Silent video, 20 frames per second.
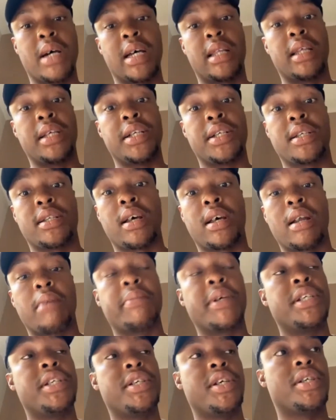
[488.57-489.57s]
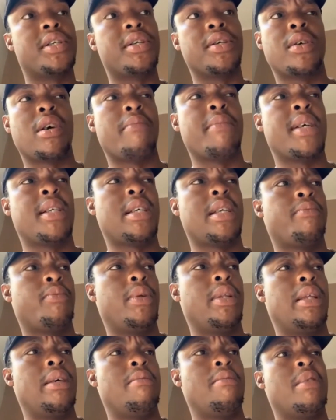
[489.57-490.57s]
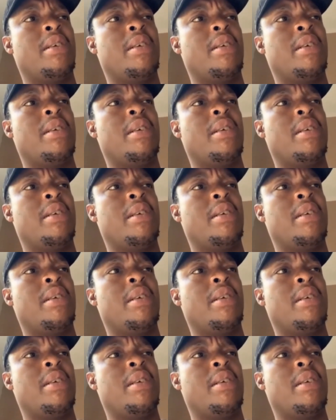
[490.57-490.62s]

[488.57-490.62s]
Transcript: They just started up a church, so I met up with him.